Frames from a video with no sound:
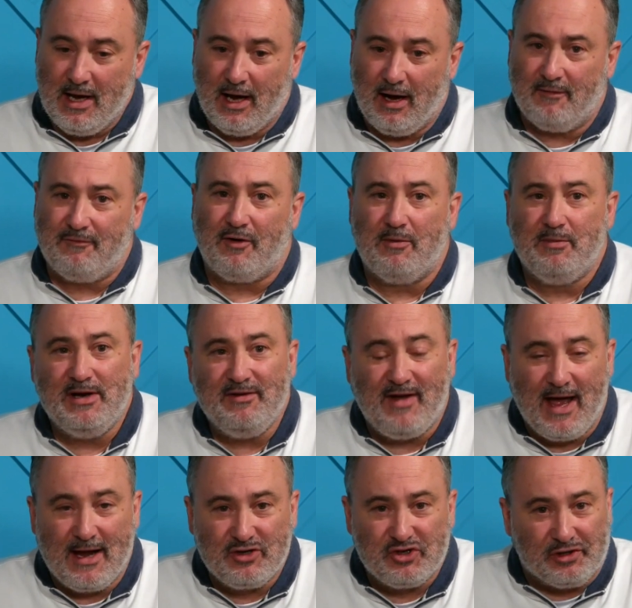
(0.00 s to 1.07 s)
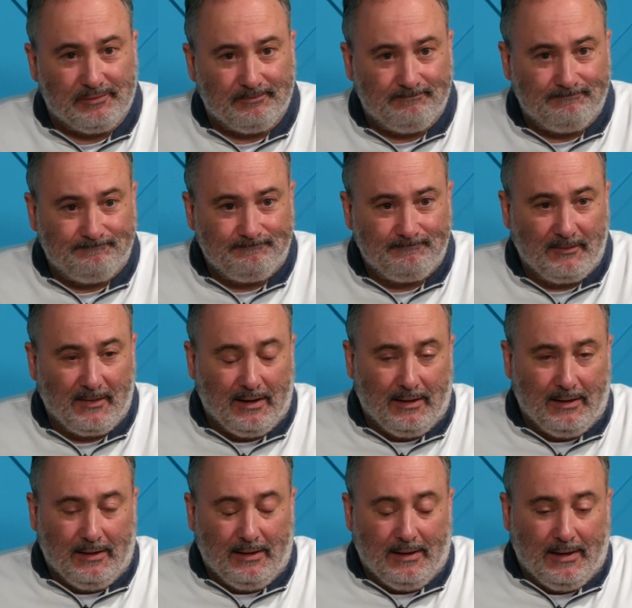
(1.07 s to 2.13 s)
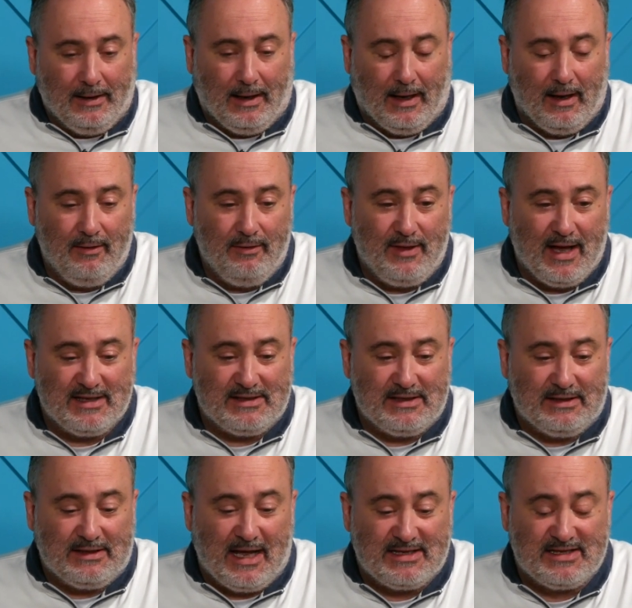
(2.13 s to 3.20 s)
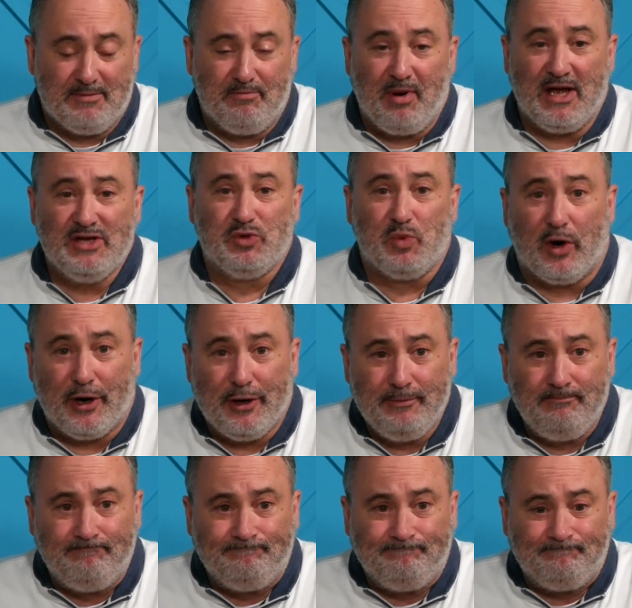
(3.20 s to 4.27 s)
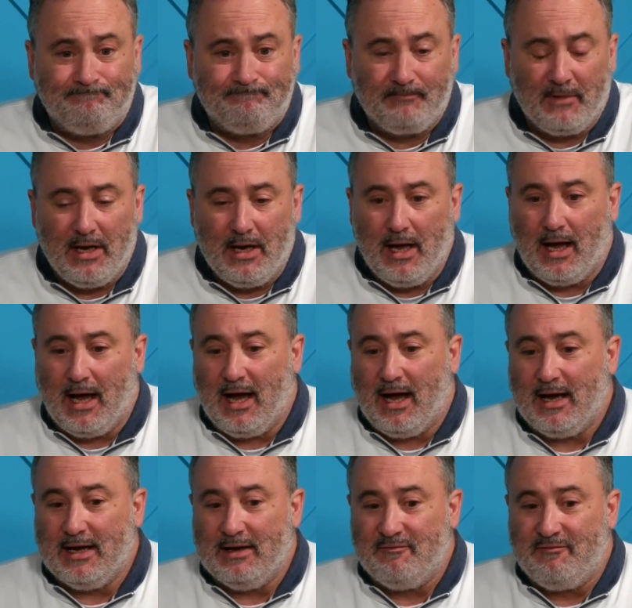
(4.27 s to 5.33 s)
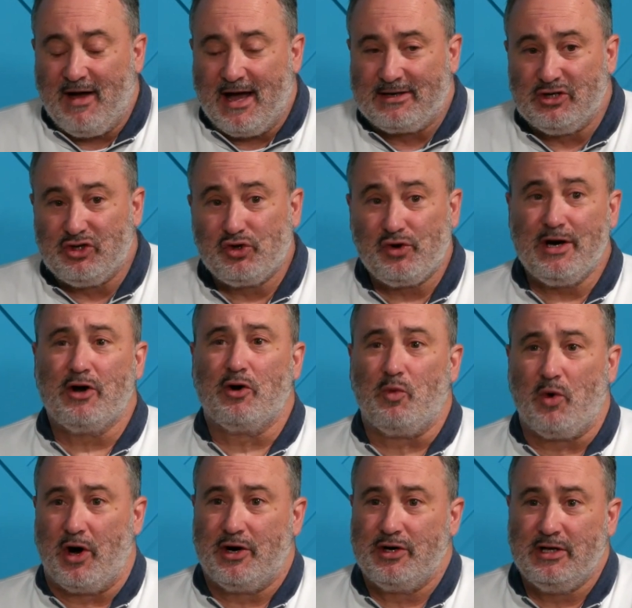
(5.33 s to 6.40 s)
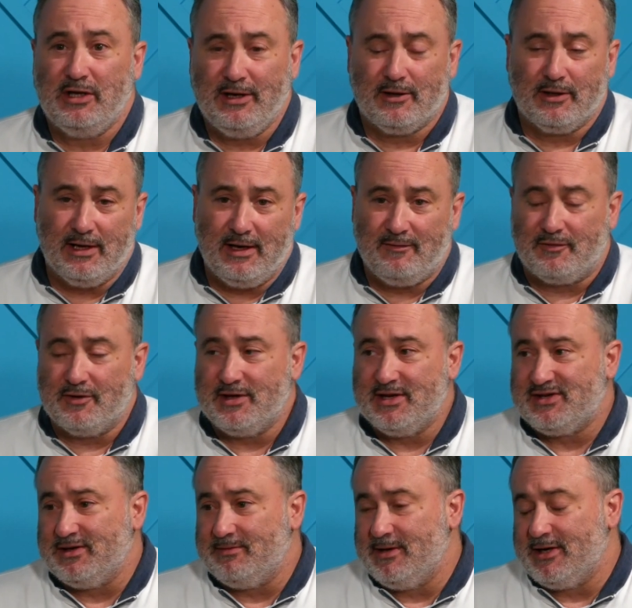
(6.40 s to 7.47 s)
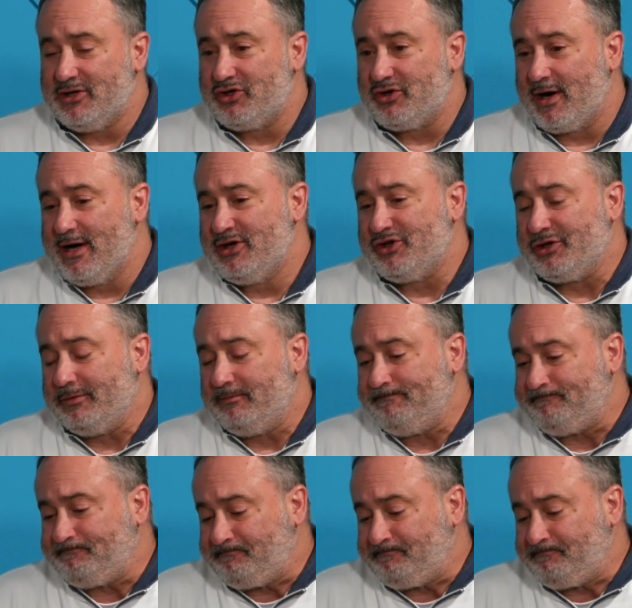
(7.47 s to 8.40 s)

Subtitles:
Affirmative action. That's a buzzword. In fact, a trigger word clearly for this administration,